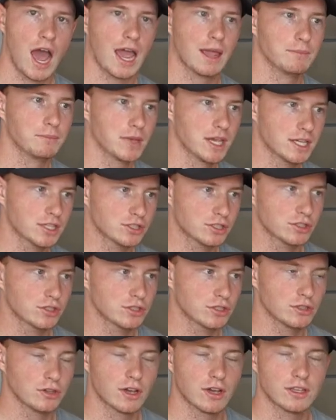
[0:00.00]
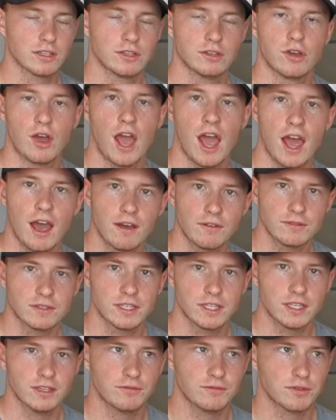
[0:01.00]
I make sure you, you have
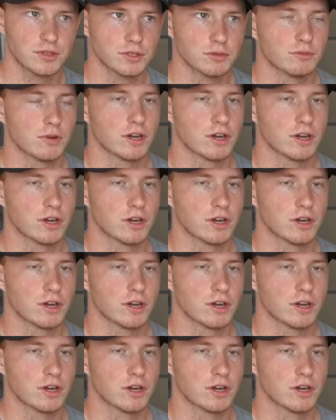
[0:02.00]
to eat food